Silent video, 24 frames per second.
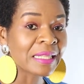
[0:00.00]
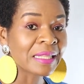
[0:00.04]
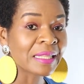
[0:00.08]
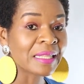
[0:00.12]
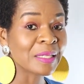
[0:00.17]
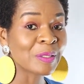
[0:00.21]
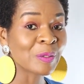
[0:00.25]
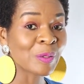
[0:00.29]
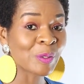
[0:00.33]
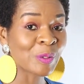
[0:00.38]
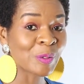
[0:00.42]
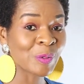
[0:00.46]

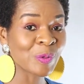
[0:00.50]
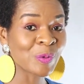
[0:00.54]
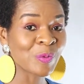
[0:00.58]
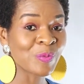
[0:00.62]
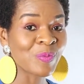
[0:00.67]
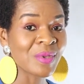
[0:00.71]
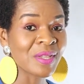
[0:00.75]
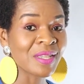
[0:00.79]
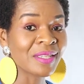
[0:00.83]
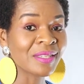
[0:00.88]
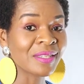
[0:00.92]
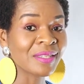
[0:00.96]
This also
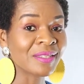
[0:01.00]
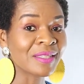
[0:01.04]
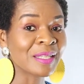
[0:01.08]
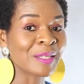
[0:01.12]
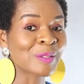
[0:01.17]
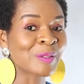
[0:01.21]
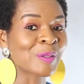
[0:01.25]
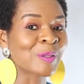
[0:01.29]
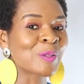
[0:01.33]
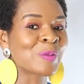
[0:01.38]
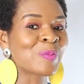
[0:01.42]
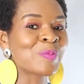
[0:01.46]
means the
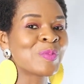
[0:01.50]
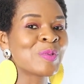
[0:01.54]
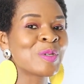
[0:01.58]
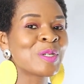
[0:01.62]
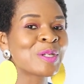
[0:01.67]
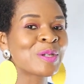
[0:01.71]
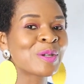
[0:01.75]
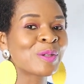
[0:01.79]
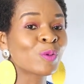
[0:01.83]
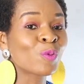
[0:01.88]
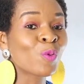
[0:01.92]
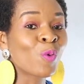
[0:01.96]

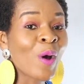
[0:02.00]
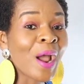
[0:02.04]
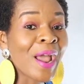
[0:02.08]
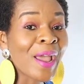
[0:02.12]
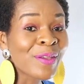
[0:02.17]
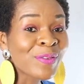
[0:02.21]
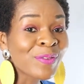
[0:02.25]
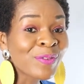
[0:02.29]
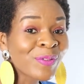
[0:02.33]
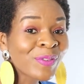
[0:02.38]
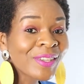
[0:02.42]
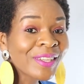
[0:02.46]
suspicious
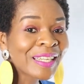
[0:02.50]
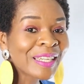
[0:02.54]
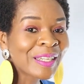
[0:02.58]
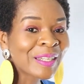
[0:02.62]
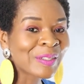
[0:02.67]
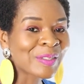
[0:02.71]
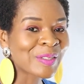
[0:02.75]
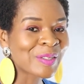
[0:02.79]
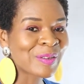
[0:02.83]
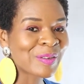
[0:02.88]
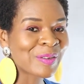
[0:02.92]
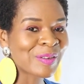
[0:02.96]
wifey
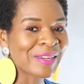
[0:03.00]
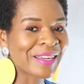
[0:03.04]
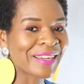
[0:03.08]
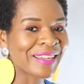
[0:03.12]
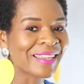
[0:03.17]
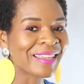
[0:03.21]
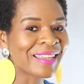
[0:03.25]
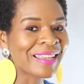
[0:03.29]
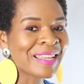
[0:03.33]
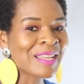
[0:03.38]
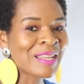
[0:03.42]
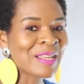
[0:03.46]

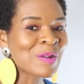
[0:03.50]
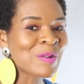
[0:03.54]
industry